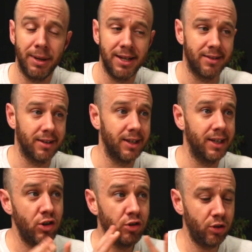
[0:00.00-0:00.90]

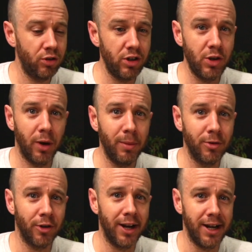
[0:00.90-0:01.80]
basically. Should you
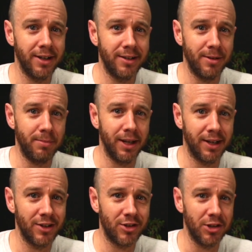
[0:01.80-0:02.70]
upgrade to
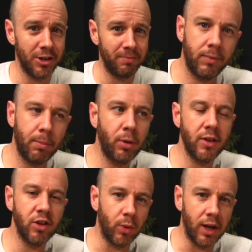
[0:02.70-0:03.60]
Big Sur? Put it
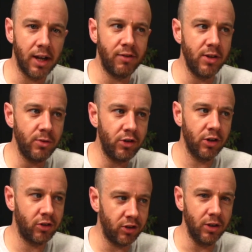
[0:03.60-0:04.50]
this way, if you
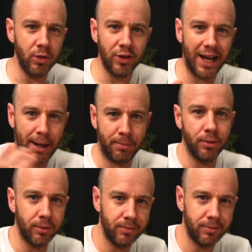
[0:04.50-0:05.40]
just use
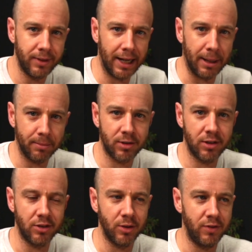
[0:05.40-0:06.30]
Apple
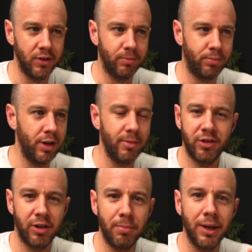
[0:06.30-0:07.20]
apps, so if you're pretty
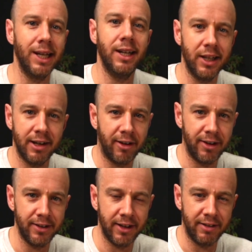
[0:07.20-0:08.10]
much completely in their
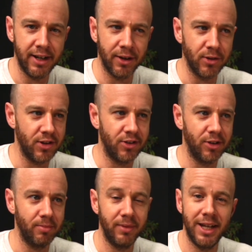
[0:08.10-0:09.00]

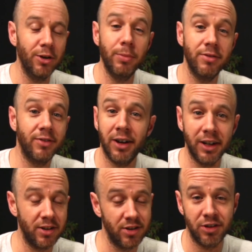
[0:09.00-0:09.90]
ecosystem, it will be
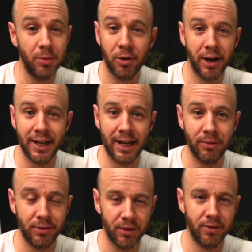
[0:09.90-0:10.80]
fine. Just upgrade
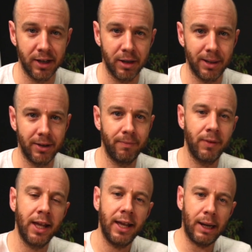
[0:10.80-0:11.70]
now, don't think about
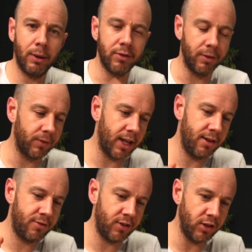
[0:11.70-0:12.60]
it. However,
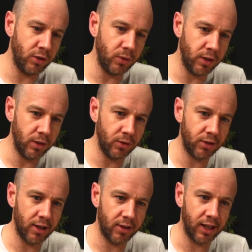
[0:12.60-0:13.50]
if you
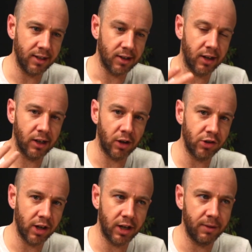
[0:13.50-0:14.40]
use things like
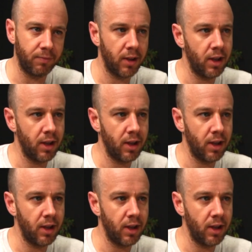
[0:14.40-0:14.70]
Logic